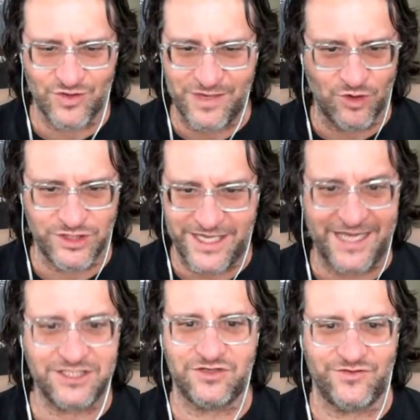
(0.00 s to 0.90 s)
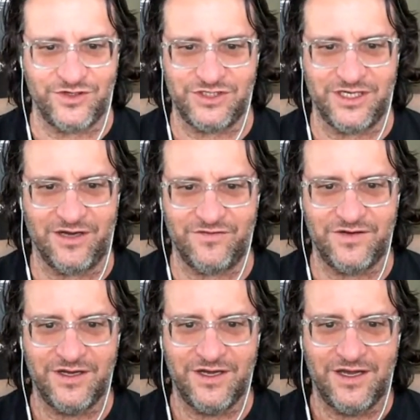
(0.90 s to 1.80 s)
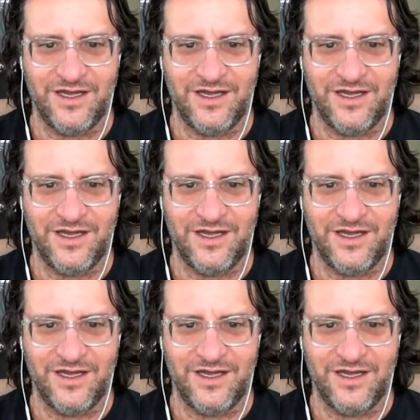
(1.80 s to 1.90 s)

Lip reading: You don't have to create more tasks for yourself.